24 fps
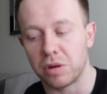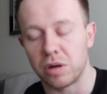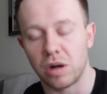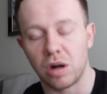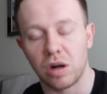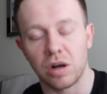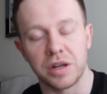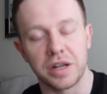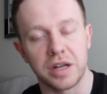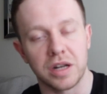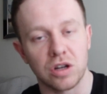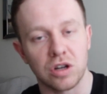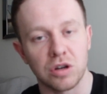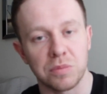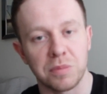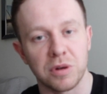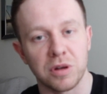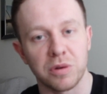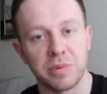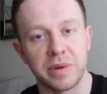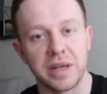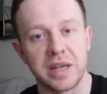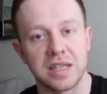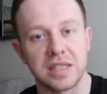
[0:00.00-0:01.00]
on holiday in a couple
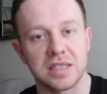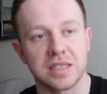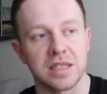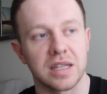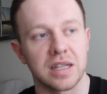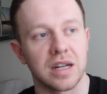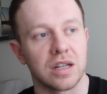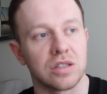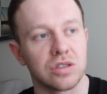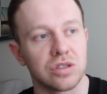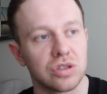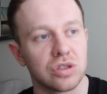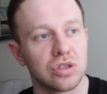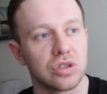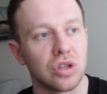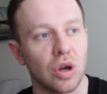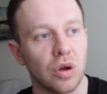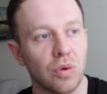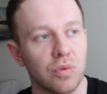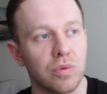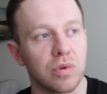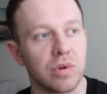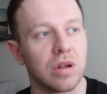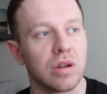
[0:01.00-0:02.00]
of weeks, and I
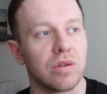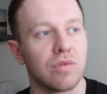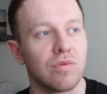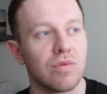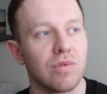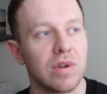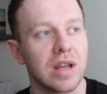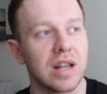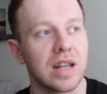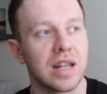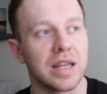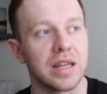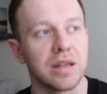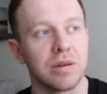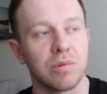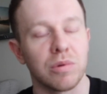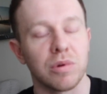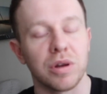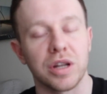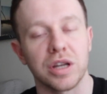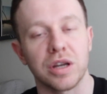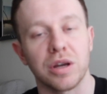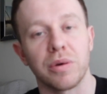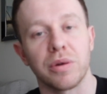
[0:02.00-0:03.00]
don't really
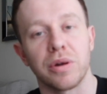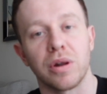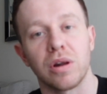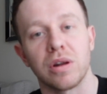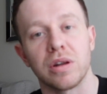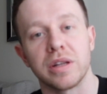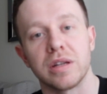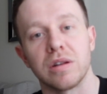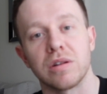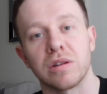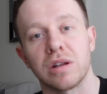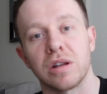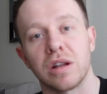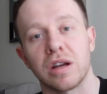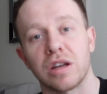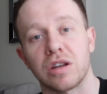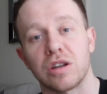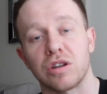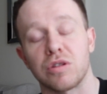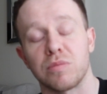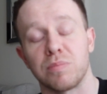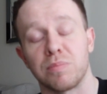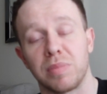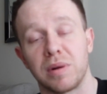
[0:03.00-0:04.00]
want to go on holiday looking like
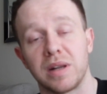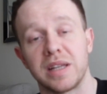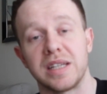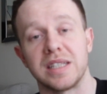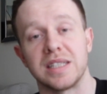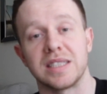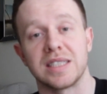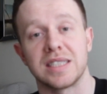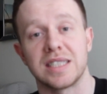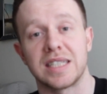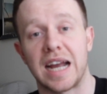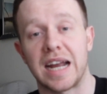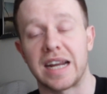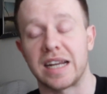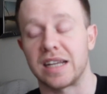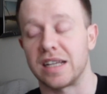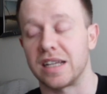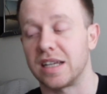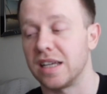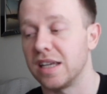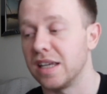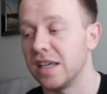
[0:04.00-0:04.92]
a complete tank.